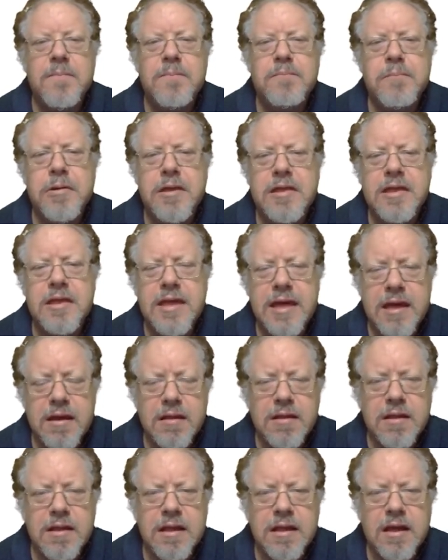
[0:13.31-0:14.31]

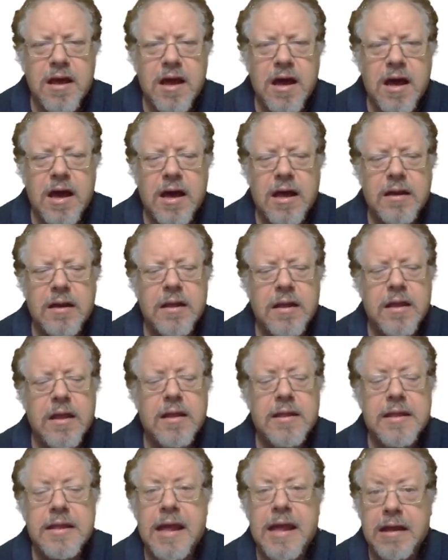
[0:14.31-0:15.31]
particularly on
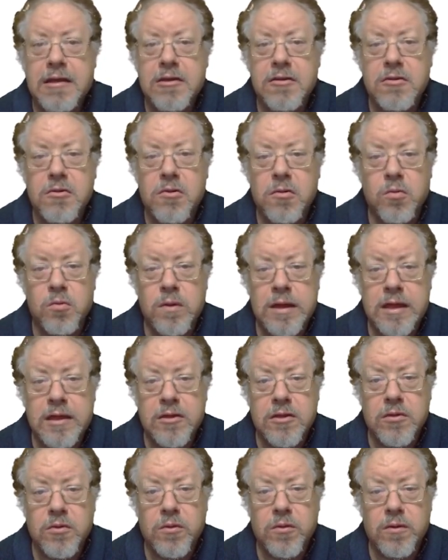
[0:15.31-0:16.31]
lexical
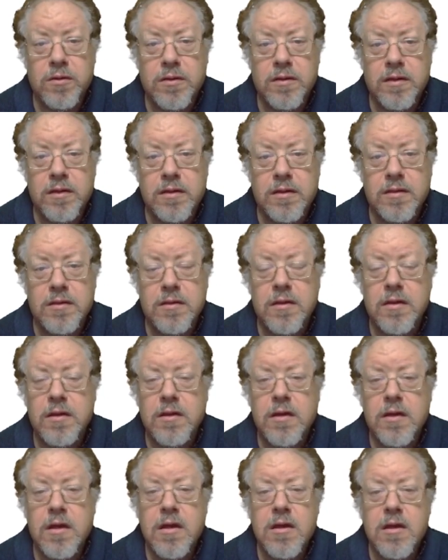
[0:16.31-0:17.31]
resources.
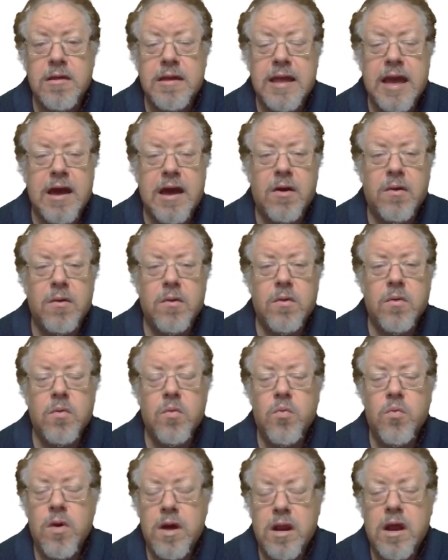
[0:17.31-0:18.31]
Now,
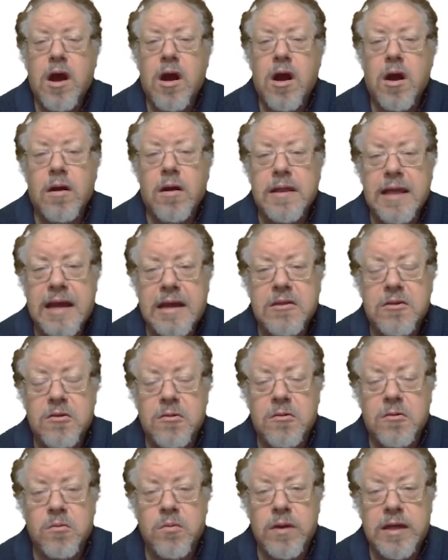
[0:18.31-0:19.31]
what are
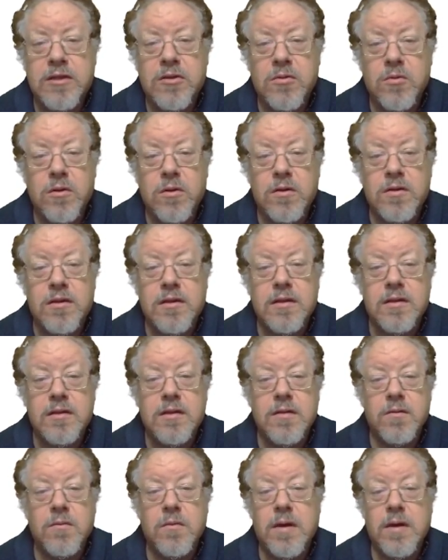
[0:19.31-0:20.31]
lexical
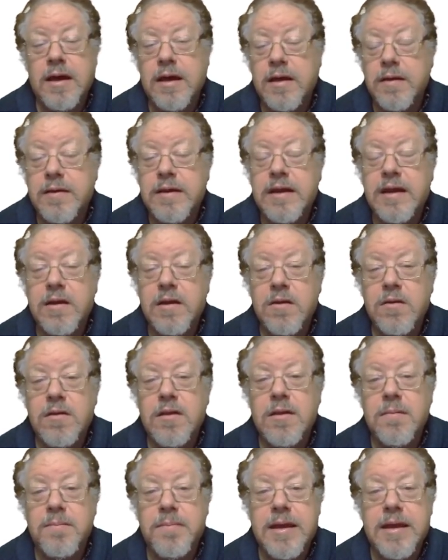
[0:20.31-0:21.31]
resources? Well,
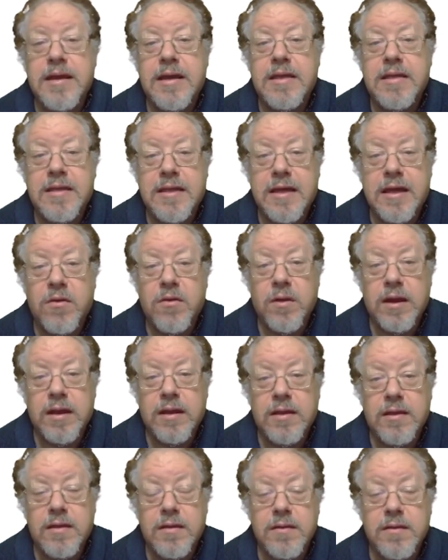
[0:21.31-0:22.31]
here's the big
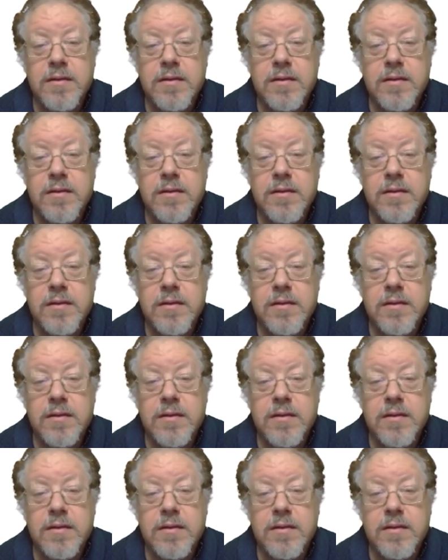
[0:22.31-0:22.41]
secret.